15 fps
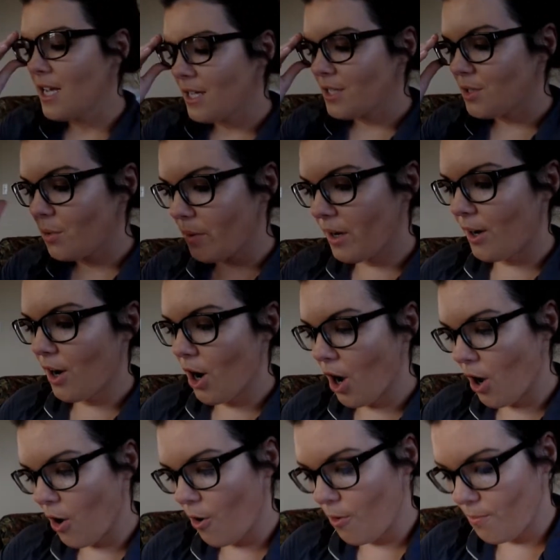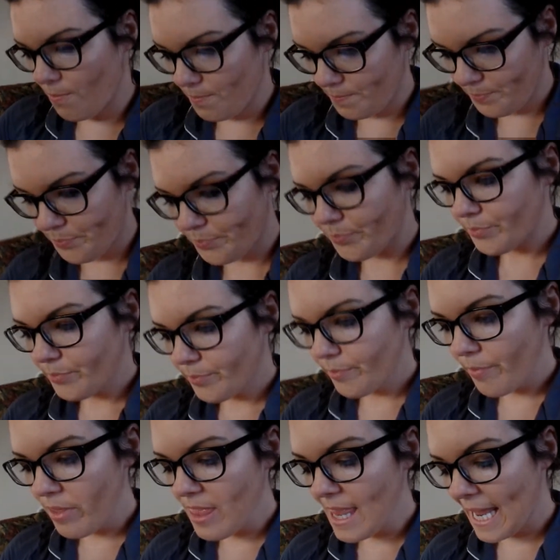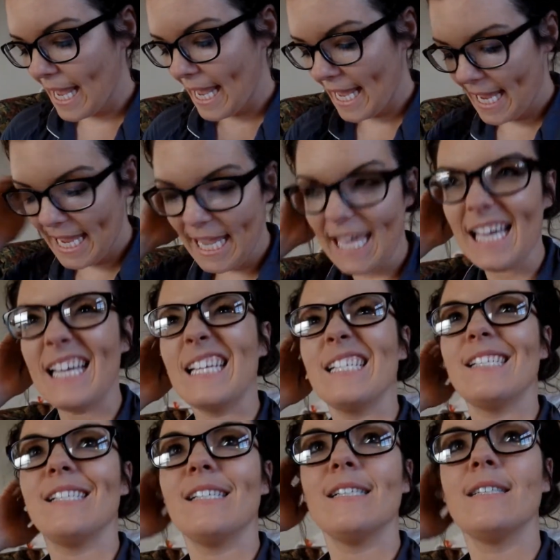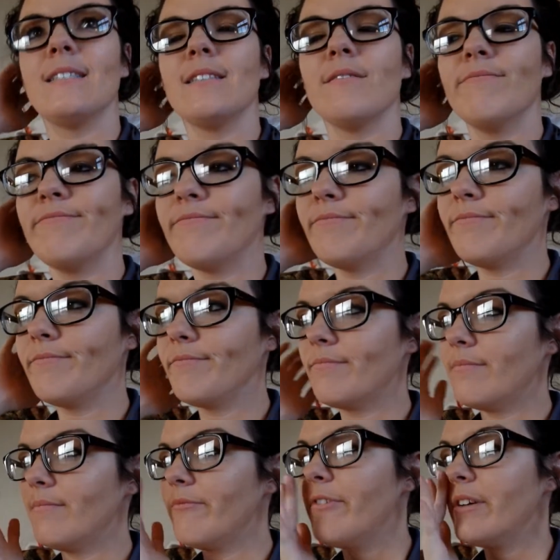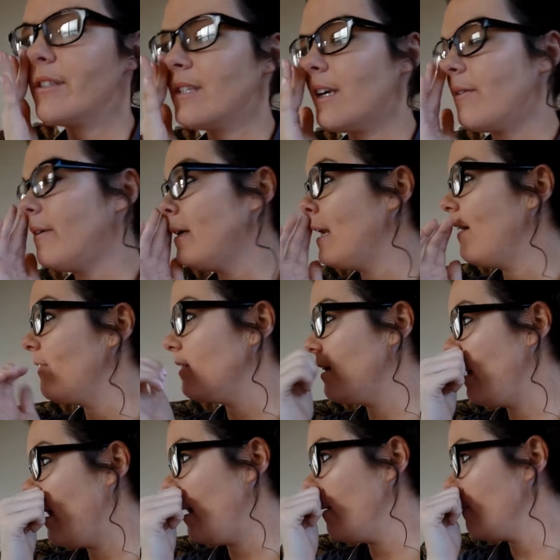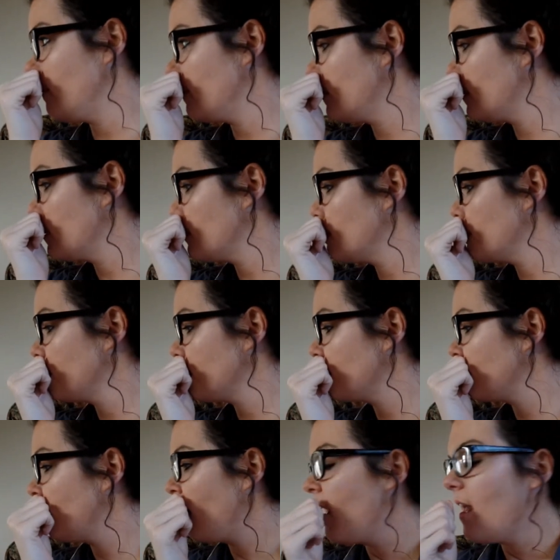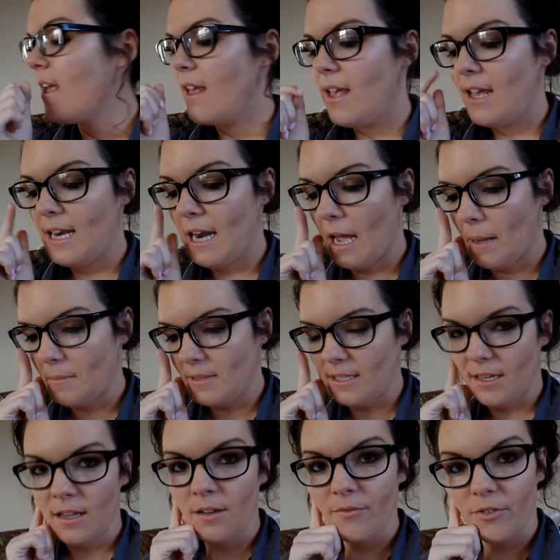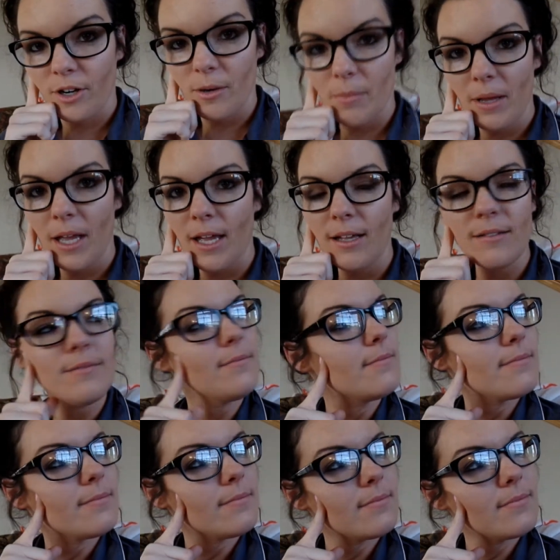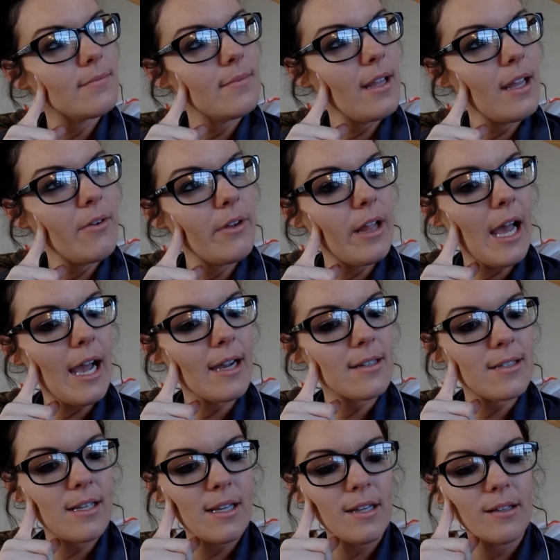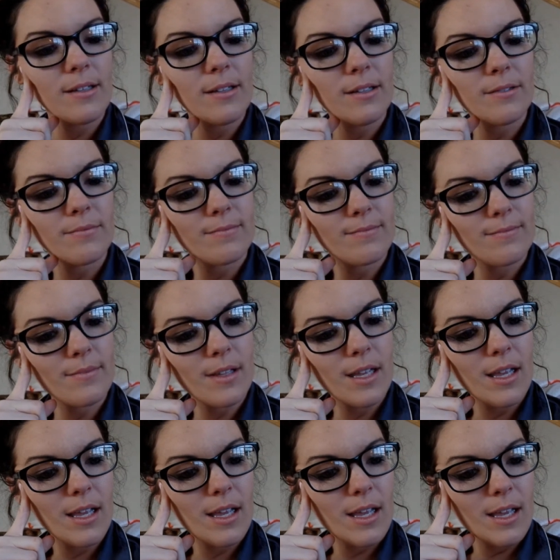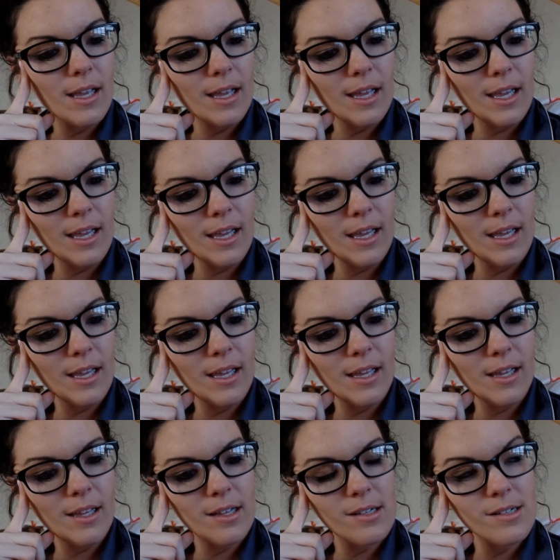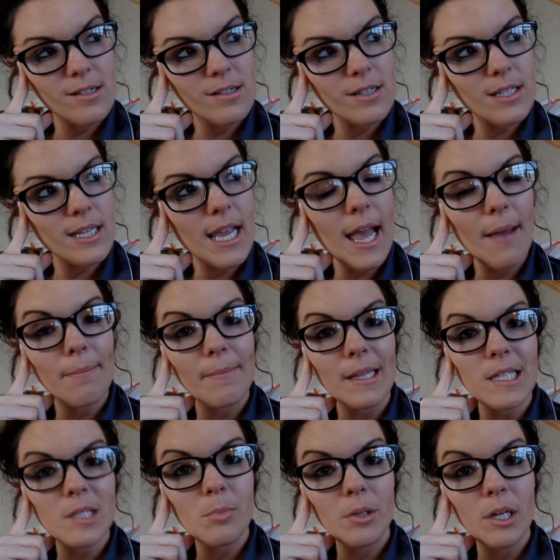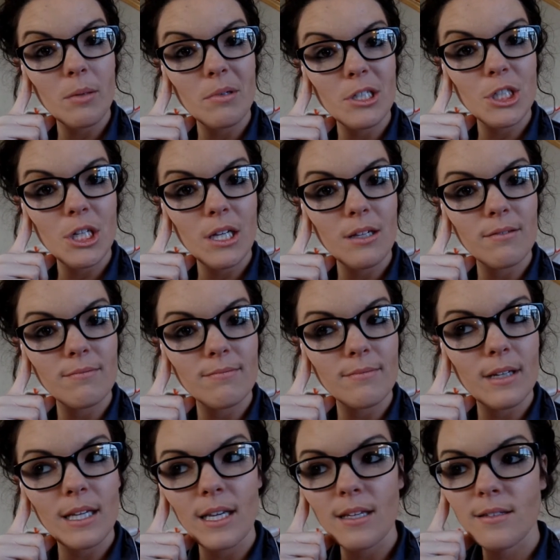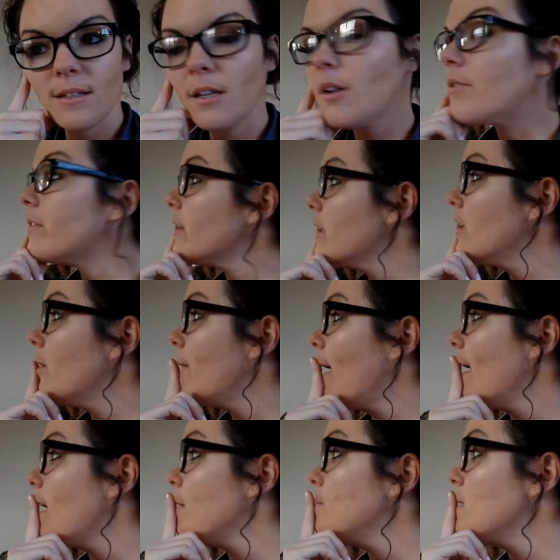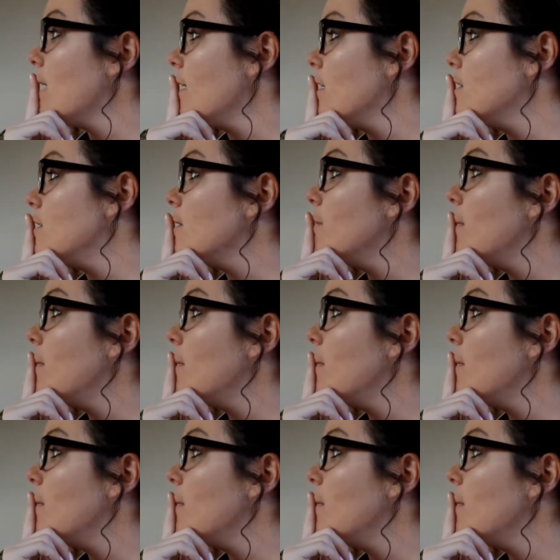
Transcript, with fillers: So we are home and feels like we never left. Now I'm sitting for a bit and relaxing. And yeah, that's pretty much it. I guess I don't really know why I updated you,